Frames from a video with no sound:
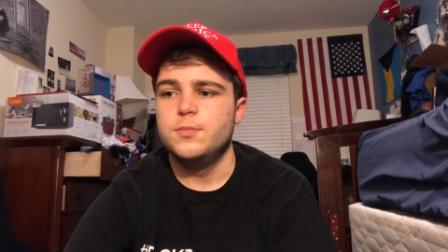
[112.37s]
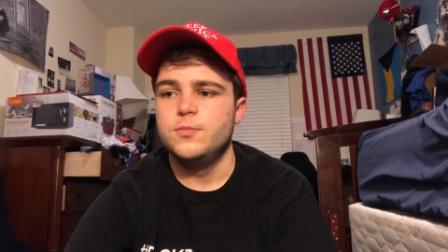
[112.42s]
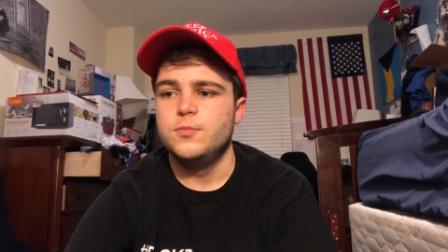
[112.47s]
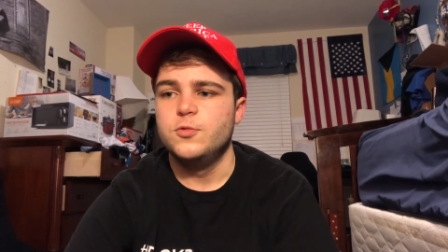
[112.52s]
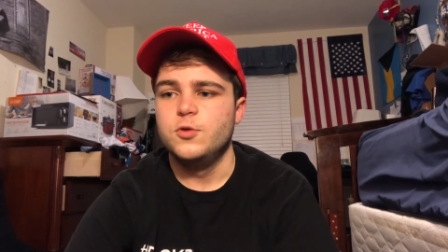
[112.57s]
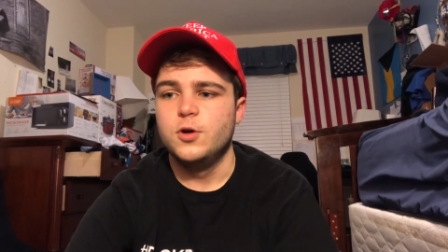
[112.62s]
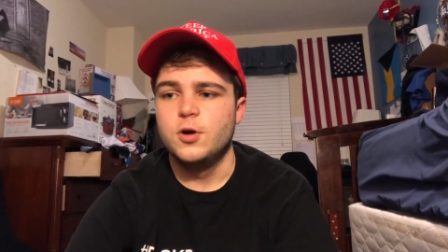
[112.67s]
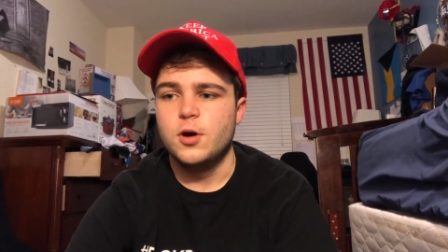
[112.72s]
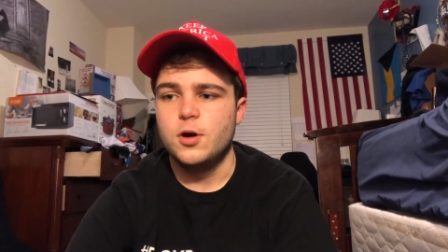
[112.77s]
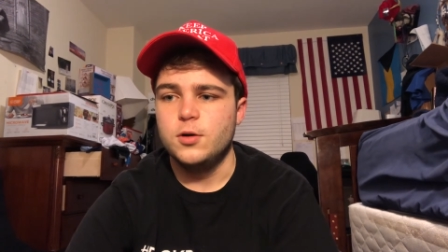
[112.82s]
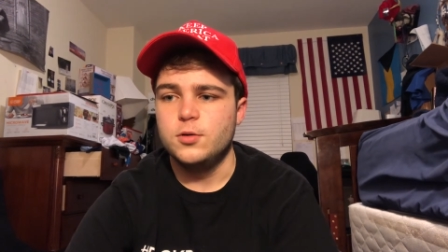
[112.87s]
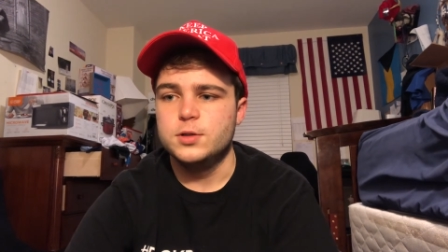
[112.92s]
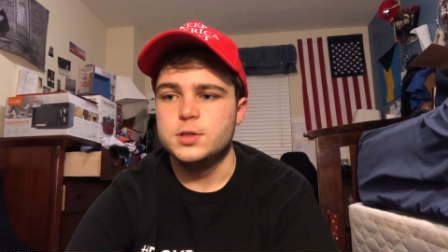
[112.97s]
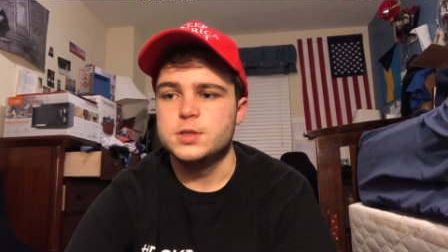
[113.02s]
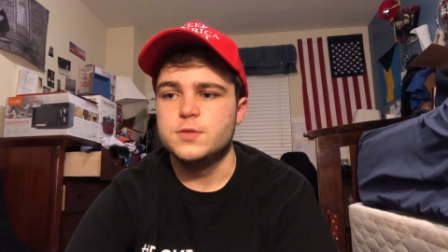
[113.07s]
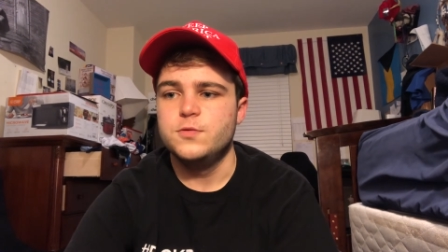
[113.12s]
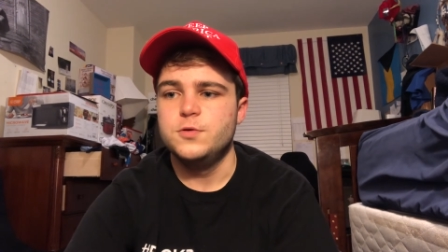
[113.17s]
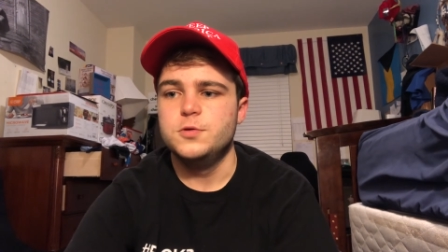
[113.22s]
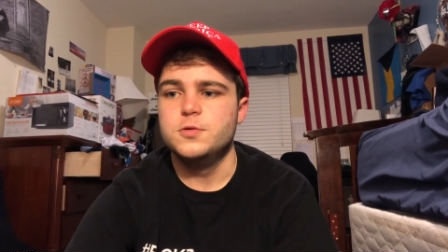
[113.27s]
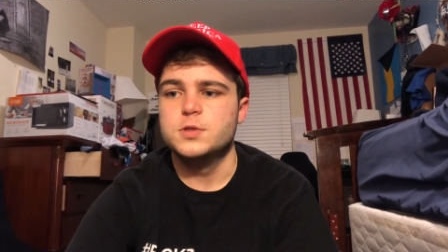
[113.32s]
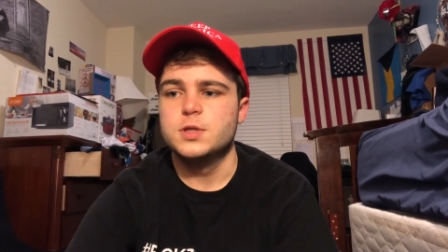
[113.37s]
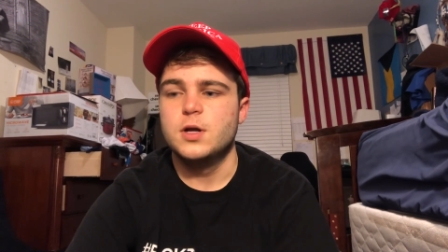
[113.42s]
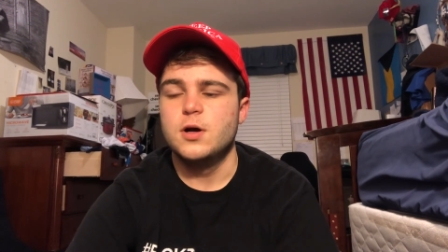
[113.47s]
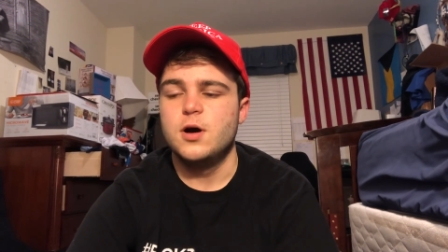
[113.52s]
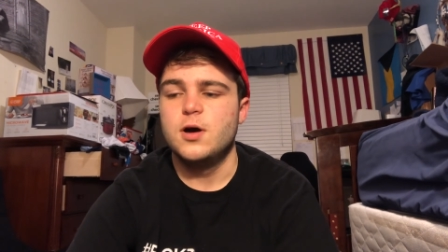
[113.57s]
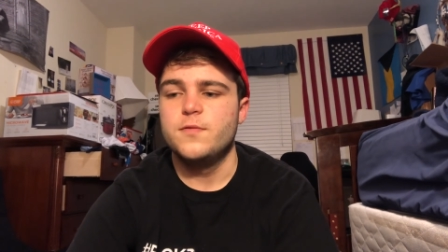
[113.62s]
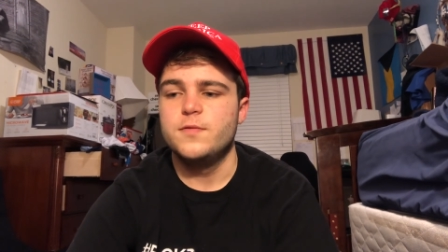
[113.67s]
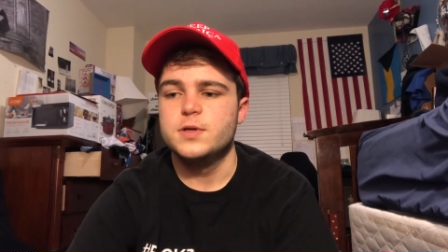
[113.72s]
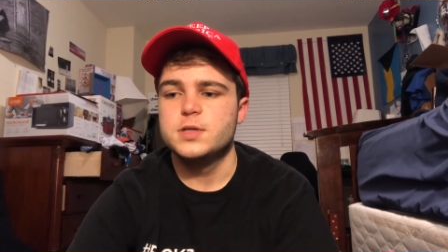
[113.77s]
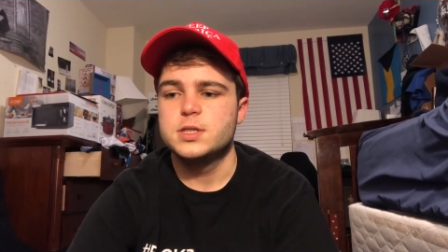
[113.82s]
regardless of who's in
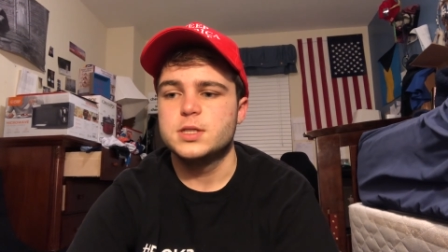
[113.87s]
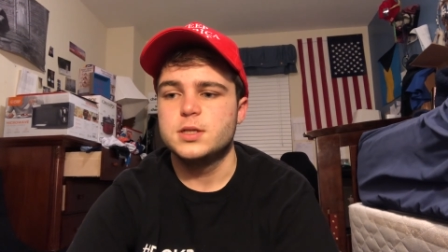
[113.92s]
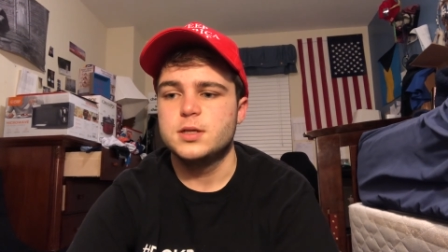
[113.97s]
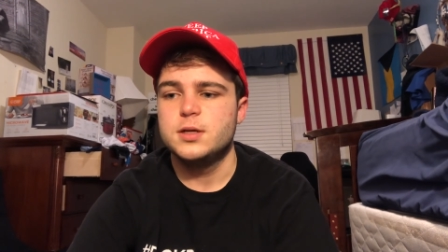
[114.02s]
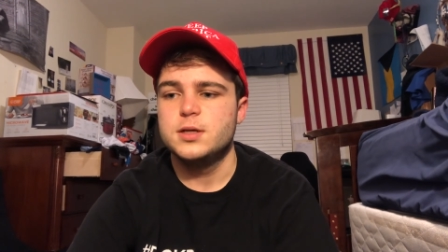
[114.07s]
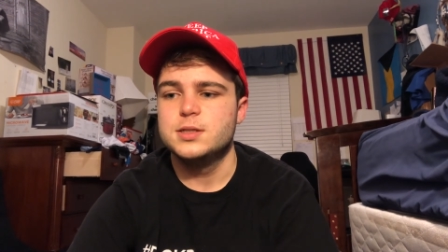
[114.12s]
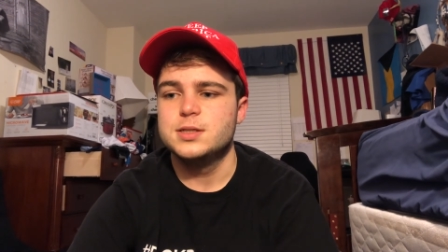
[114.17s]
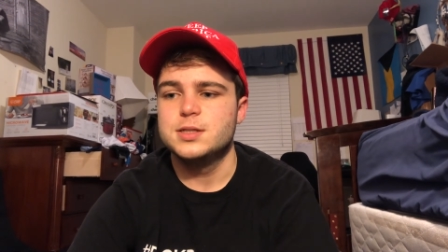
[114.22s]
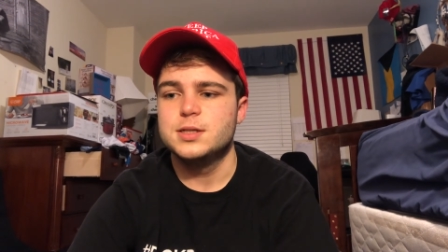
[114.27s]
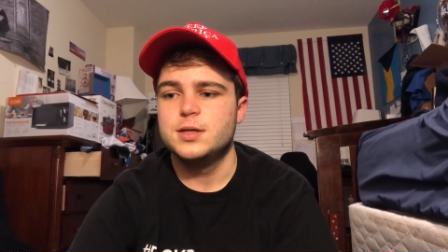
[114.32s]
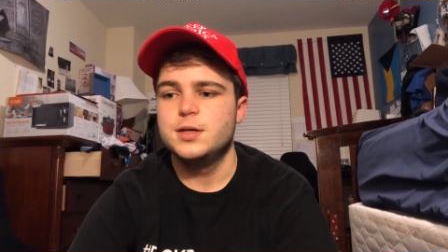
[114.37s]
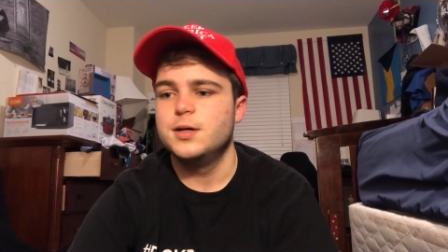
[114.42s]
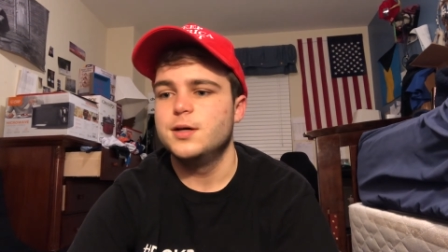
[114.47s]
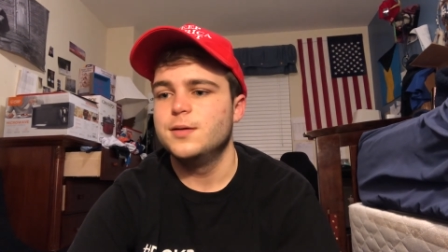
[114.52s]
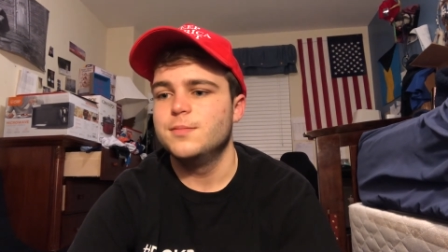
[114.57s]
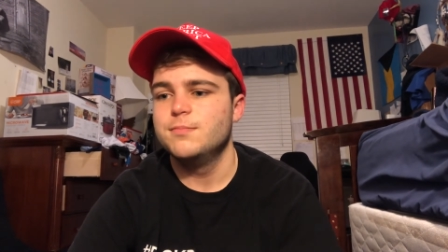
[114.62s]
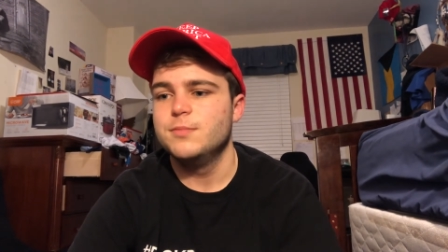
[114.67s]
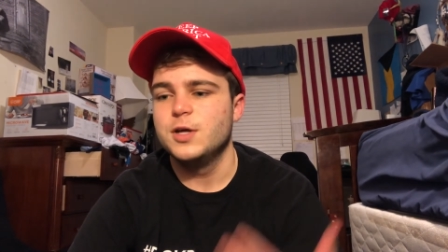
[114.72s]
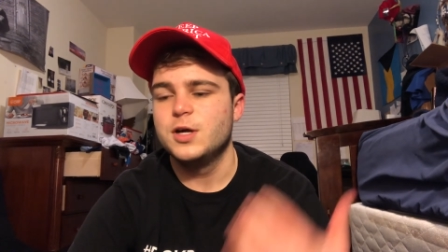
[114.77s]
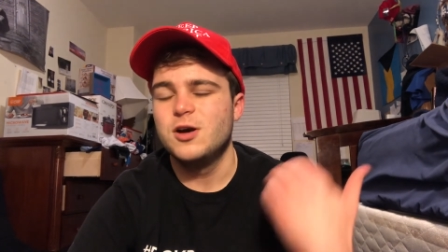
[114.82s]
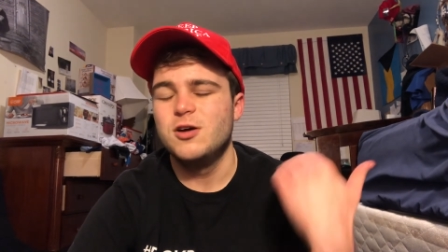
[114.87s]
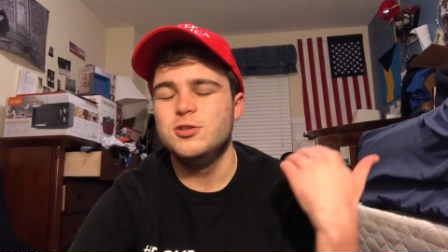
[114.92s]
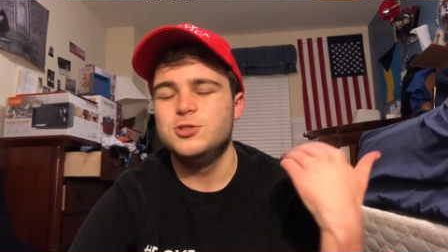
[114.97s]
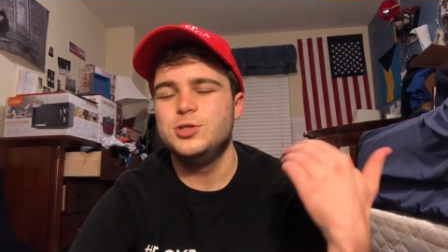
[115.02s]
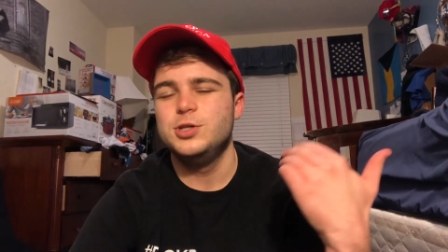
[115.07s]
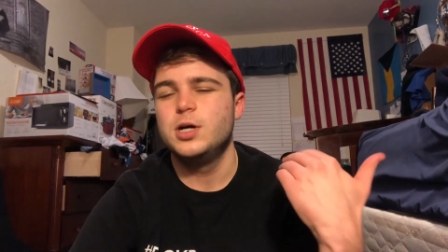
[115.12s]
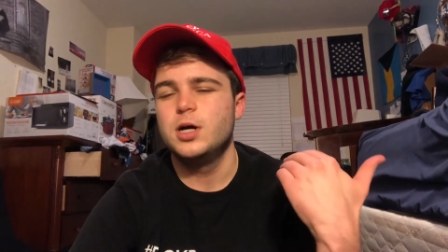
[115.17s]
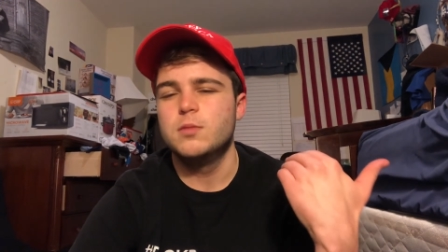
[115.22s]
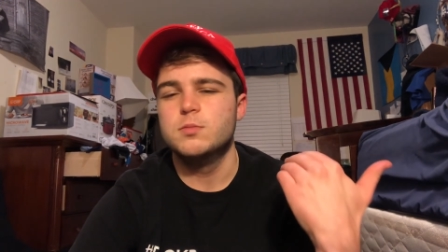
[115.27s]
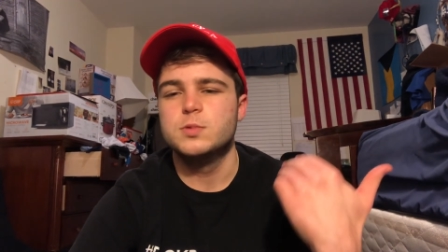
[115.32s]
office, because uh, the country
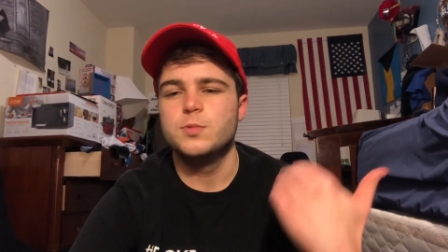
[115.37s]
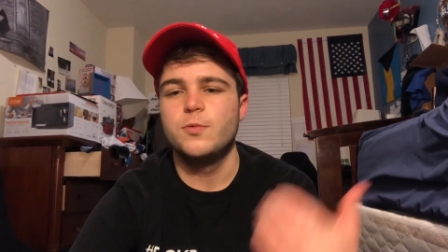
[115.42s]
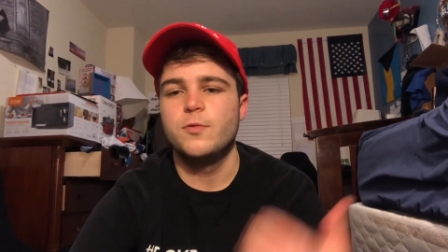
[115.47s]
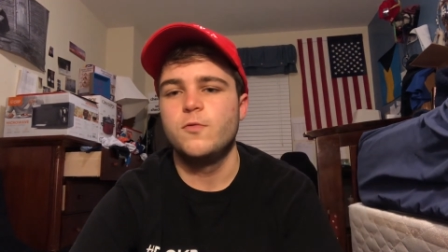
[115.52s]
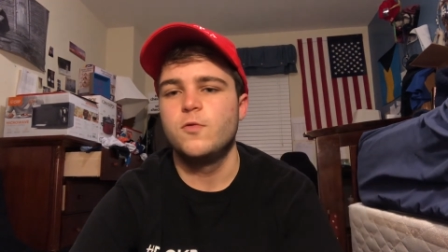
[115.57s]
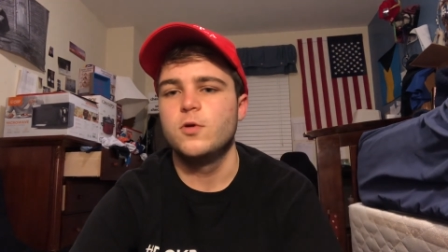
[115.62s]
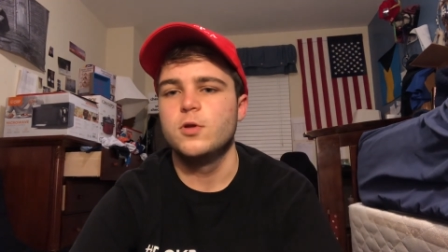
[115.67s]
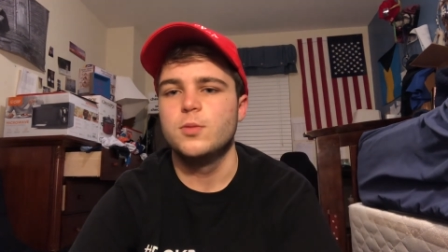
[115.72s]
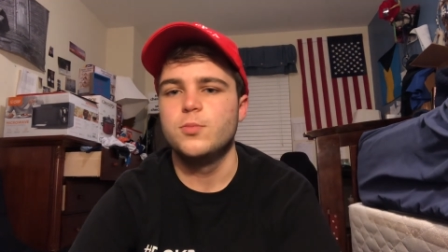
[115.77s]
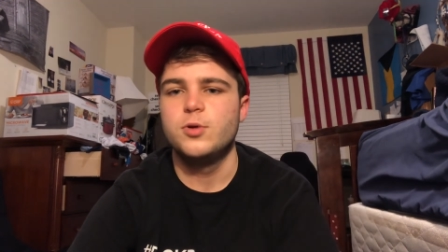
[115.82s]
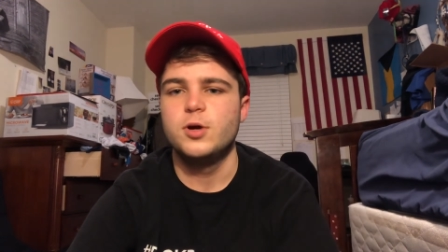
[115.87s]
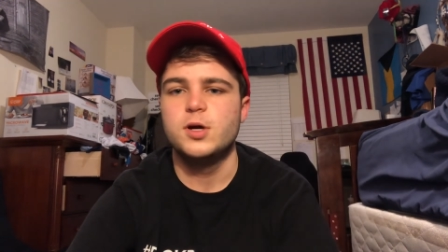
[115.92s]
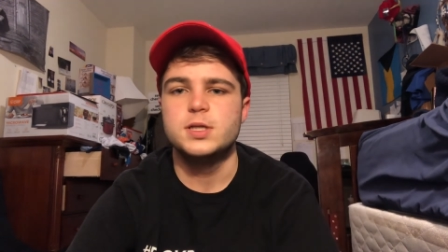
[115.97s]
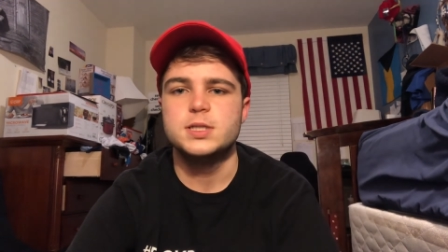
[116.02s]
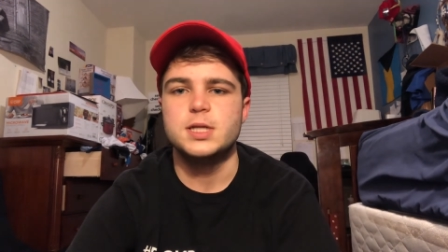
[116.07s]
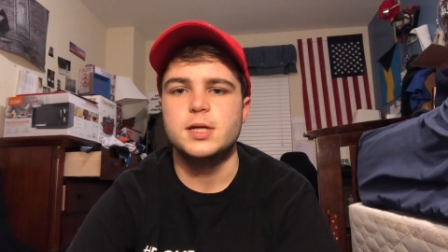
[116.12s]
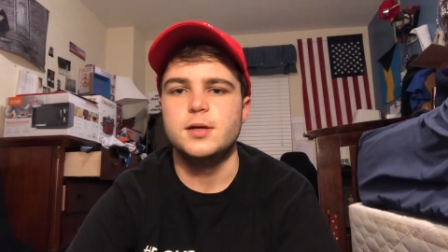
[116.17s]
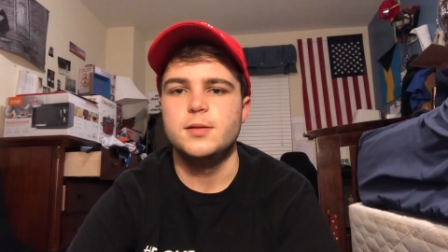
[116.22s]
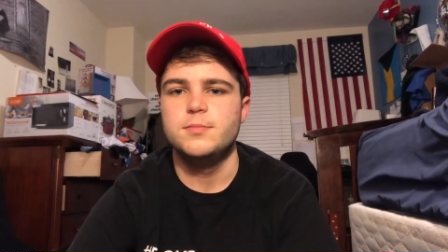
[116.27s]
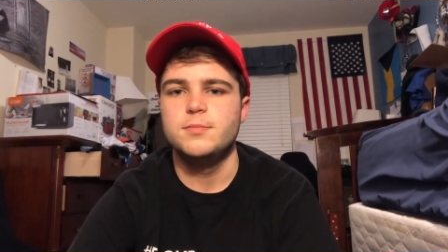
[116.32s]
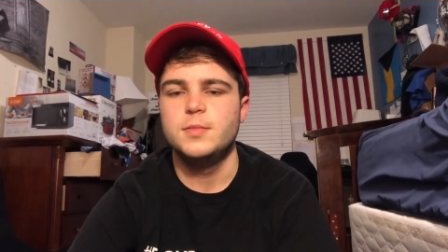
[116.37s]
comes before the president.